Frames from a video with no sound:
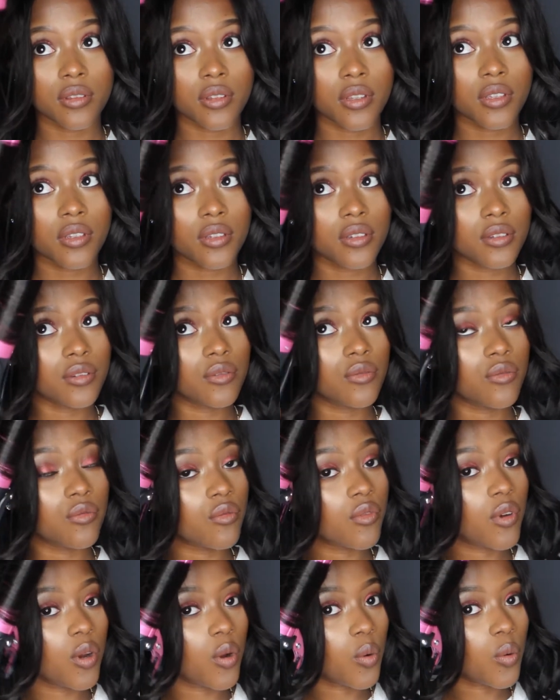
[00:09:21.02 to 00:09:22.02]
and
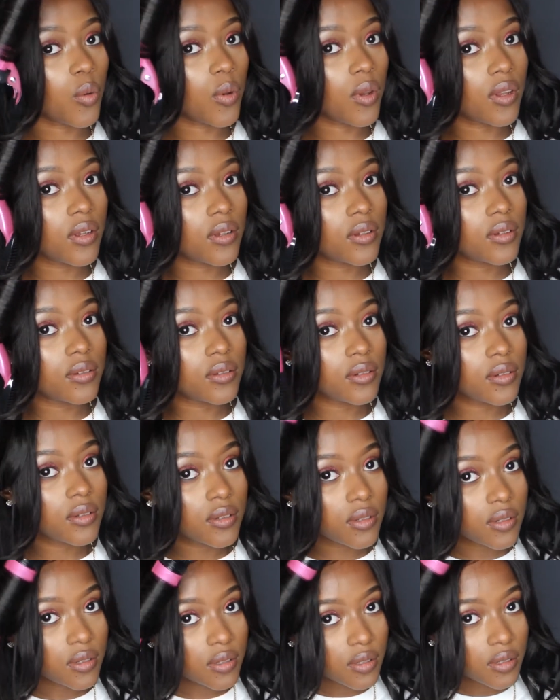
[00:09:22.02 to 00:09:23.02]
roll,
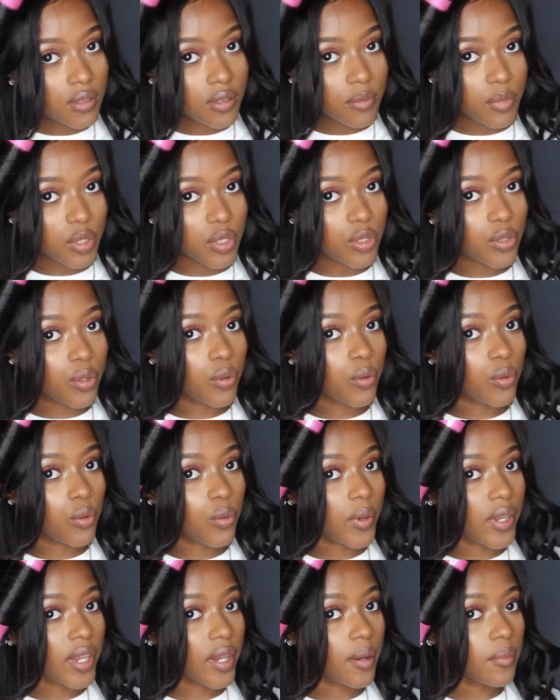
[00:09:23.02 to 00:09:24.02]
but not all the
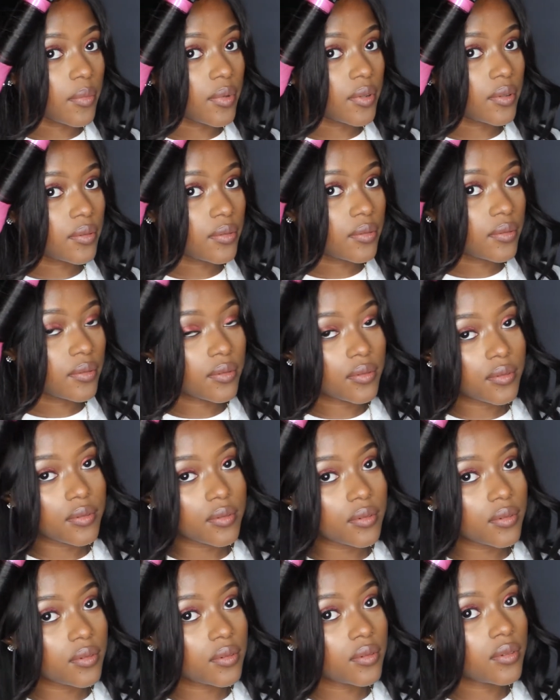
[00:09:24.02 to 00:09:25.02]
way up.
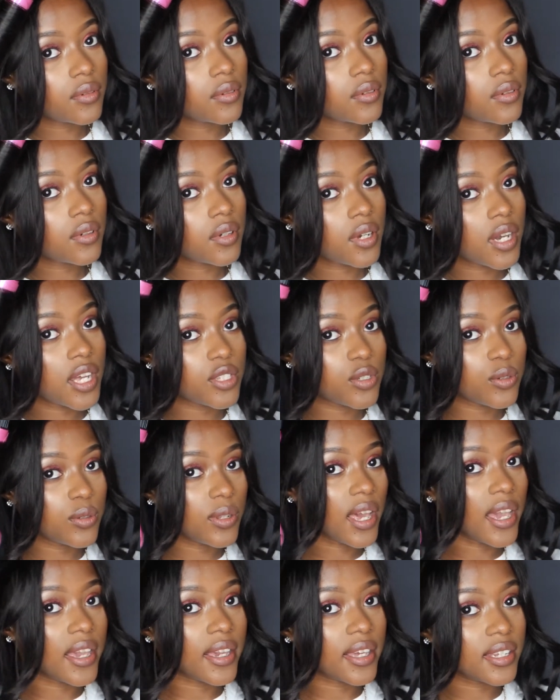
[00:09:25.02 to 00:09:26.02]
I do
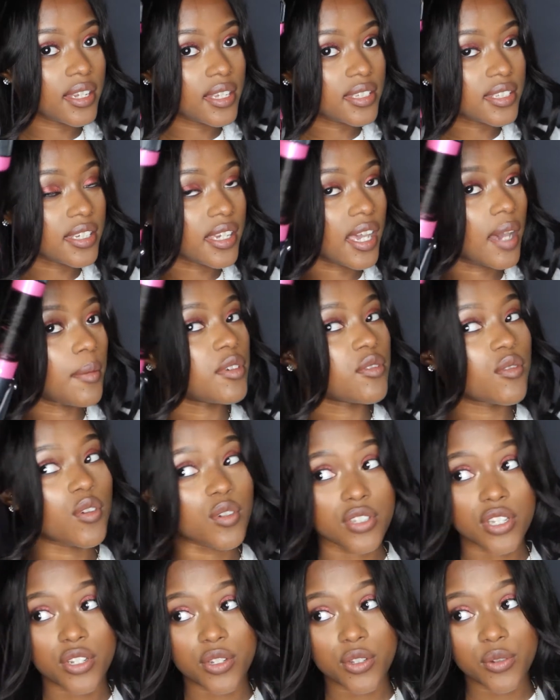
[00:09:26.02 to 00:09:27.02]
like, let's see how many
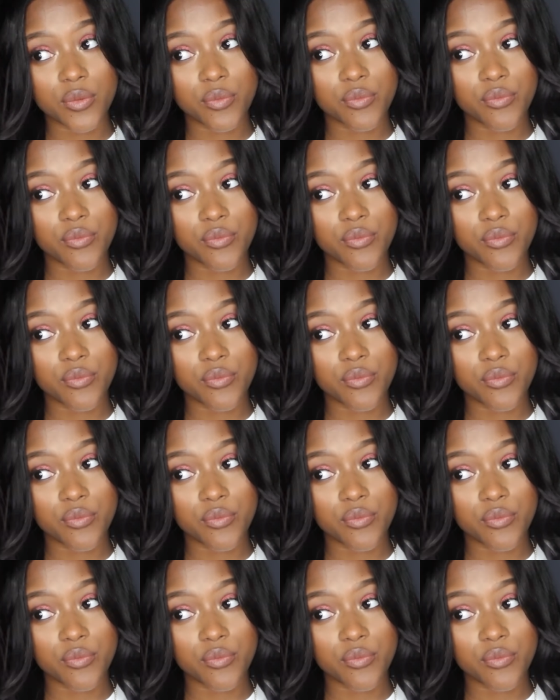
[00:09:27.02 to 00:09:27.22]
rolls I do.